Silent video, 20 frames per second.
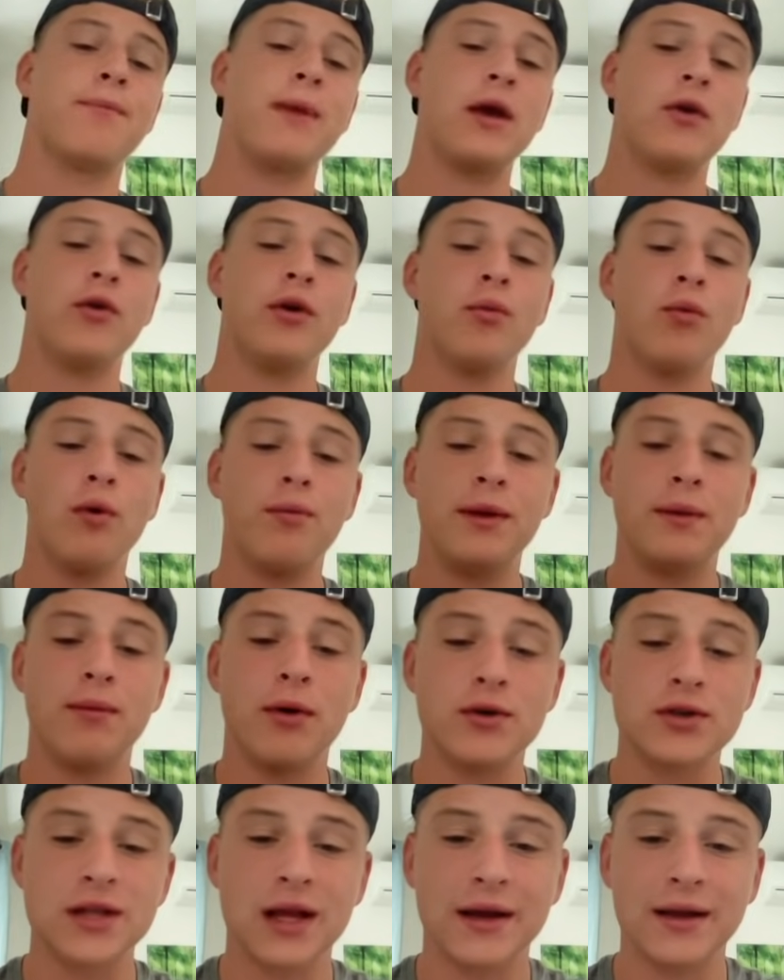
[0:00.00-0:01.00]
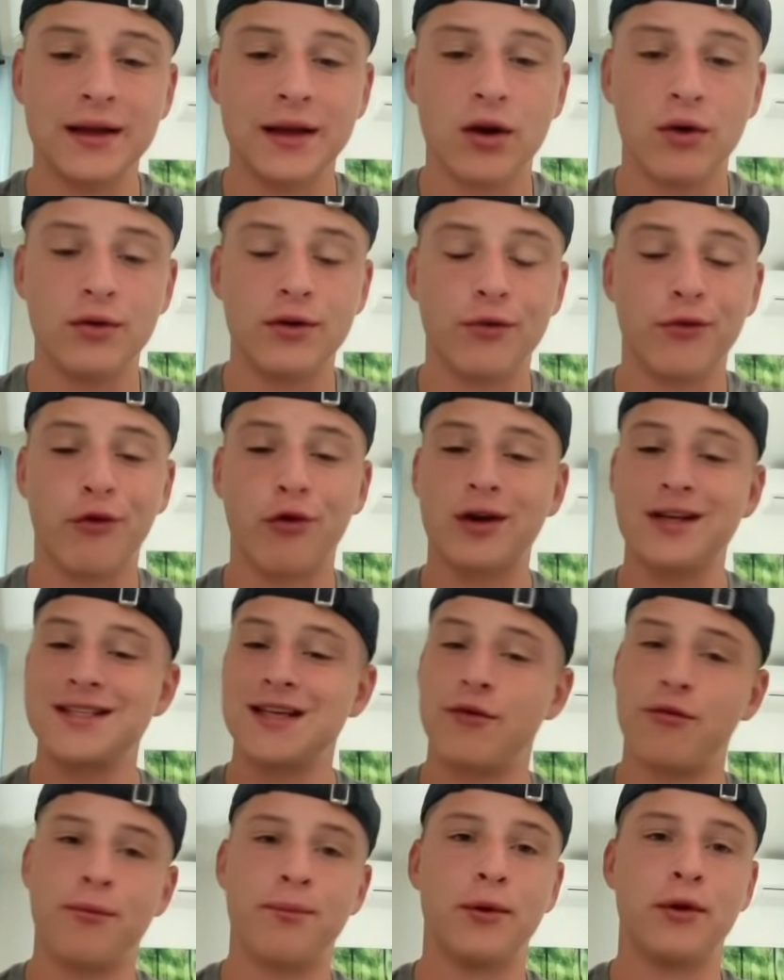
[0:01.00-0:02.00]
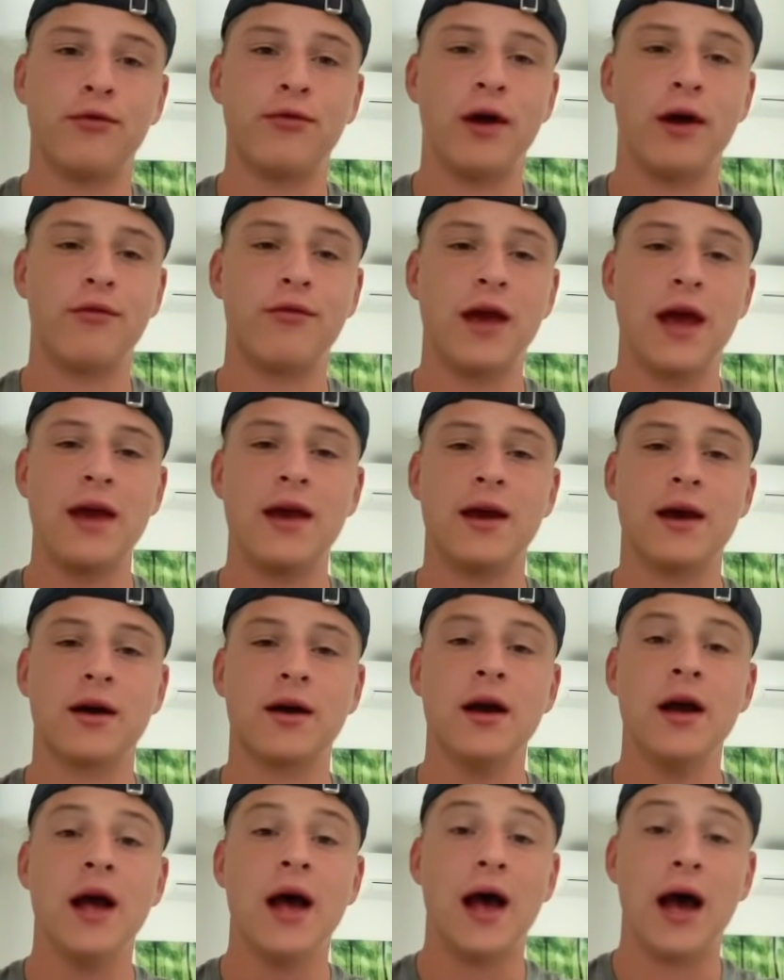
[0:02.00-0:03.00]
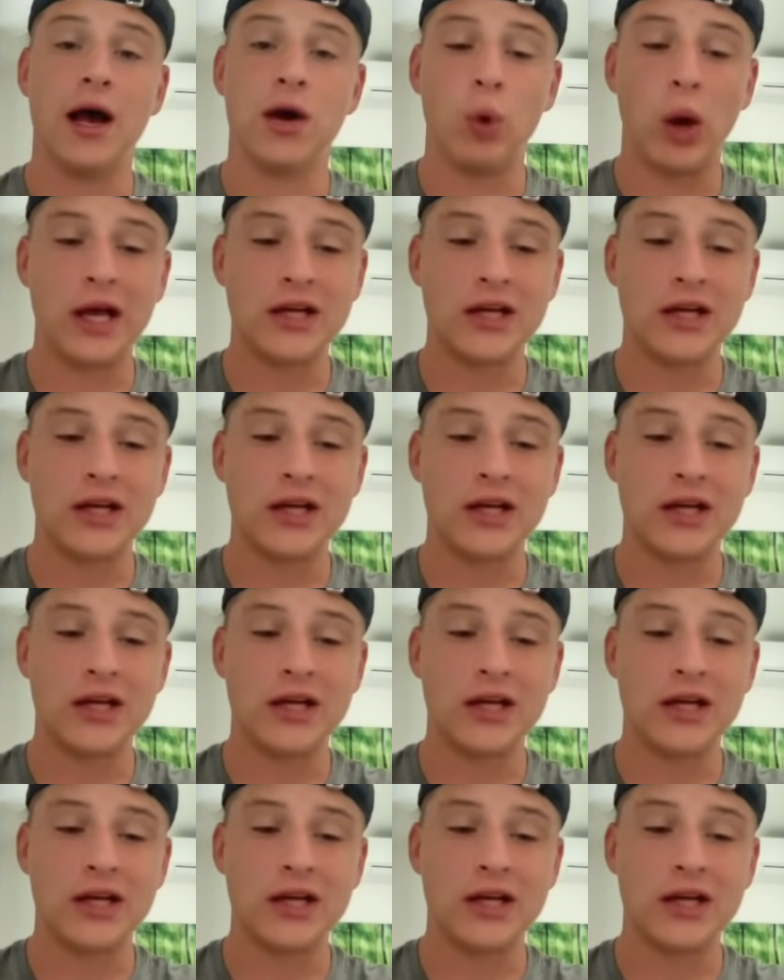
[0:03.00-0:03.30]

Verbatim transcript: Bitcoin will be most likely going to 47.5k here, uh,